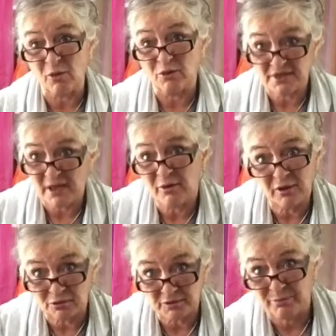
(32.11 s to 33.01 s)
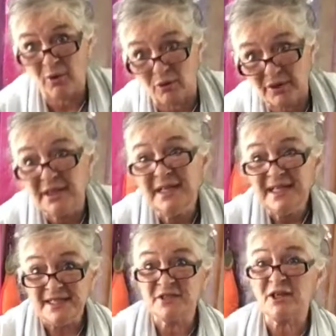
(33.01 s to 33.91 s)
or terracotta pot
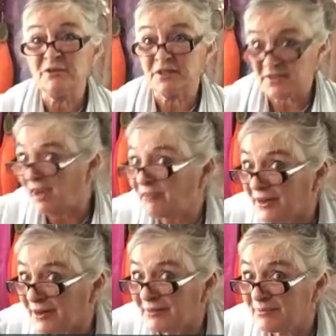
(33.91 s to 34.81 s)
is going to suffer